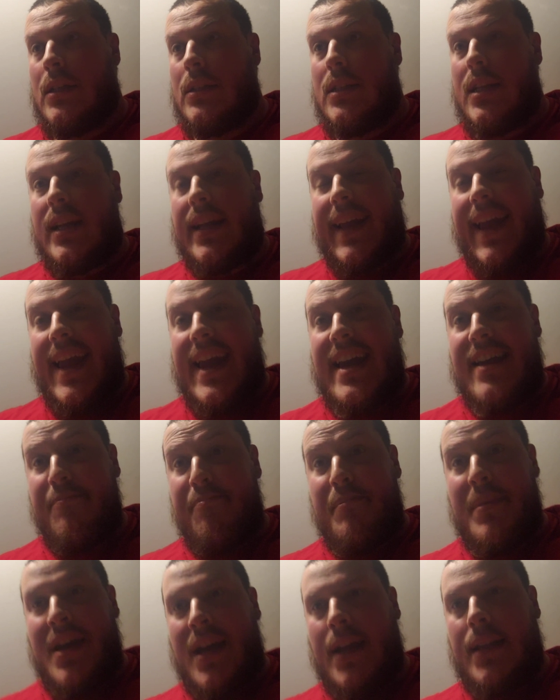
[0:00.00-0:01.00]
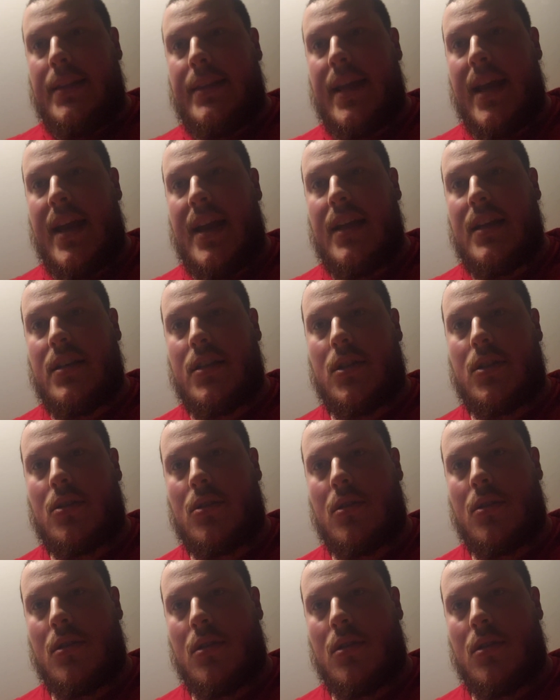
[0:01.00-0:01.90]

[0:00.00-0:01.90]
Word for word: the caveman days?